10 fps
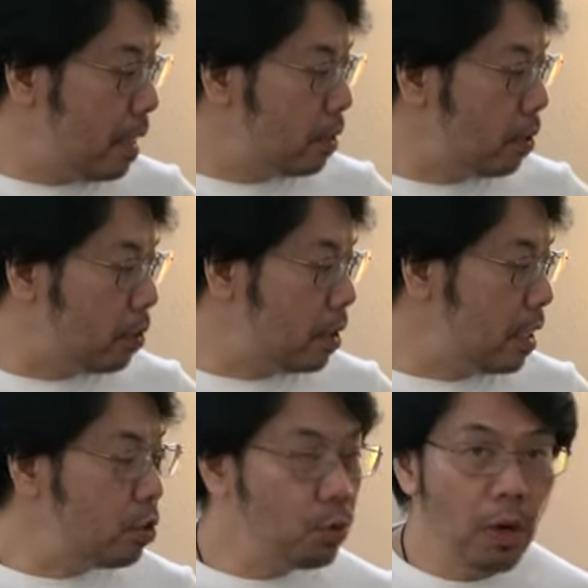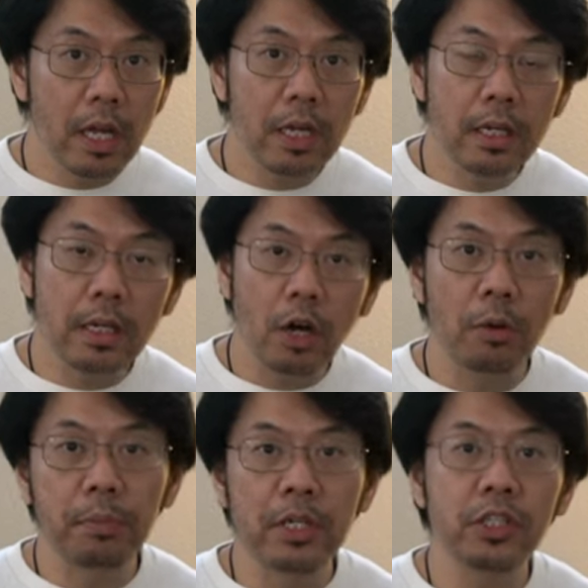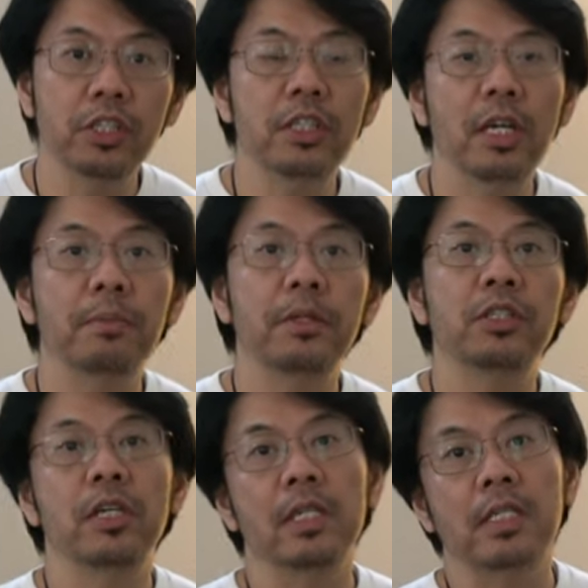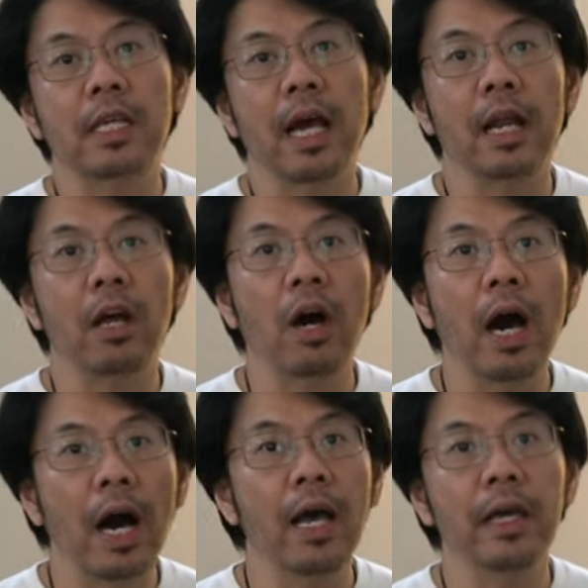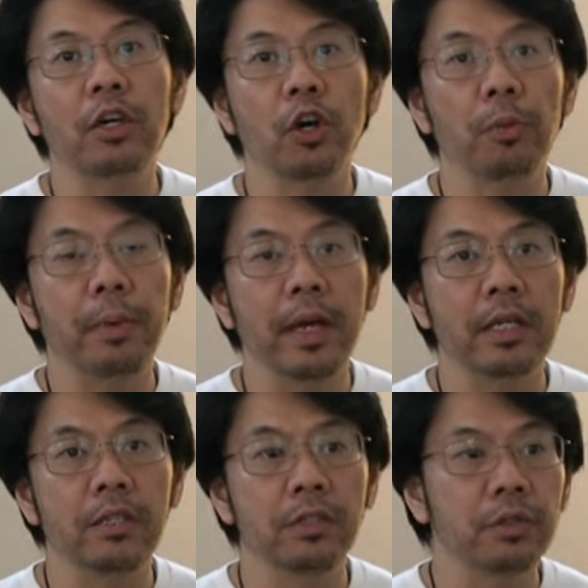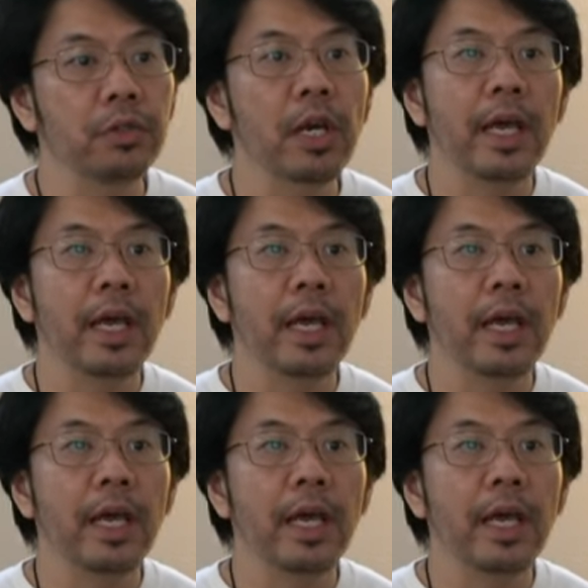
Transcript: so this one operation temperature is kind of high compared to